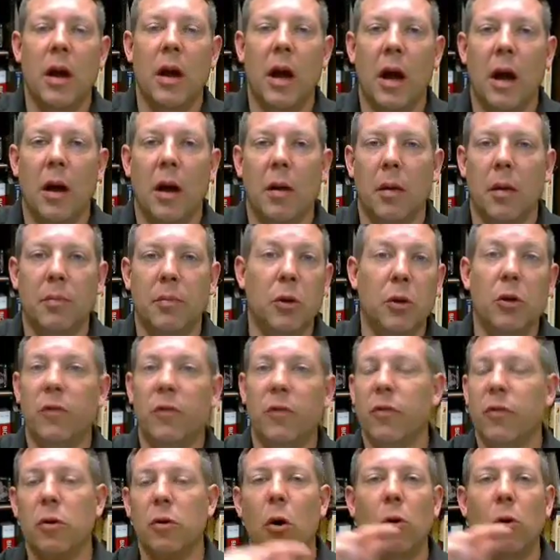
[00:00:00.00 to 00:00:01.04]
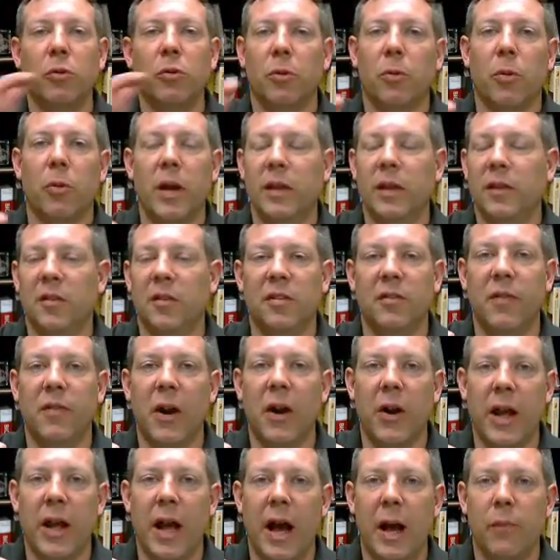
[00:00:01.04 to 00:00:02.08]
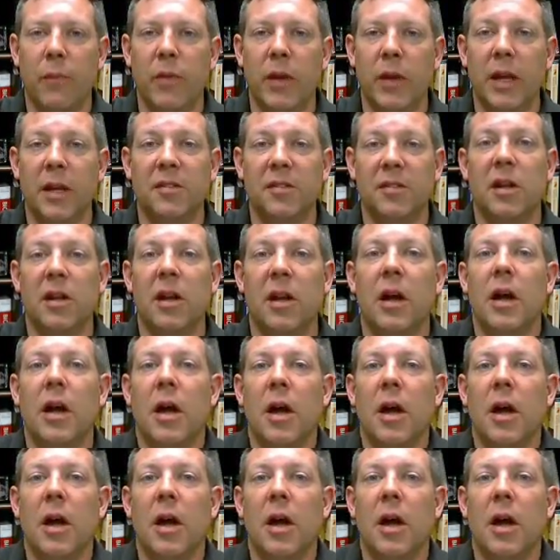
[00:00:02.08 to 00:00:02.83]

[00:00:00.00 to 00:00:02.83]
a beautiful golden ring that's very obvious.